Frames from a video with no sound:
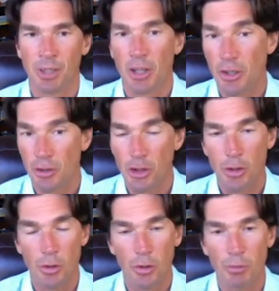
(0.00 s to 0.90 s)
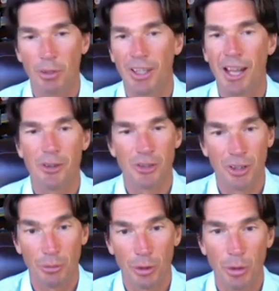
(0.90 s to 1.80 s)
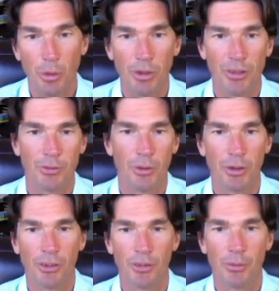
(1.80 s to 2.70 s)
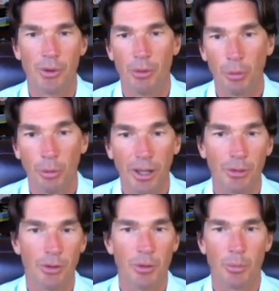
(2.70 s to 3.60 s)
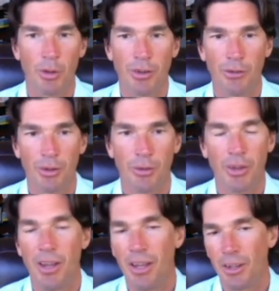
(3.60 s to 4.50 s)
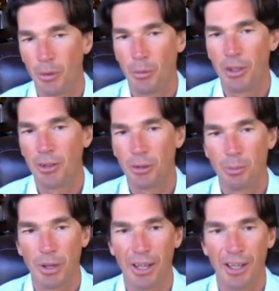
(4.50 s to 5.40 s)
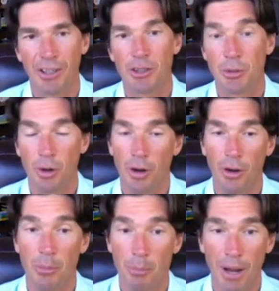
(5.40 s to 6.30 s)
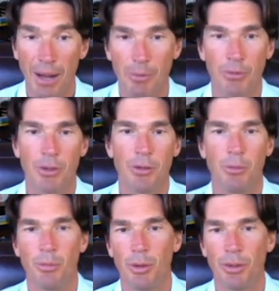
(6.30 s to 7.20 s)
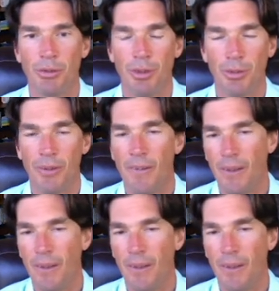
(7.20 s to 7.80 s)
So in short, by capturing and recording the voice, we have a record of the body field that we can compare to our map of the human body field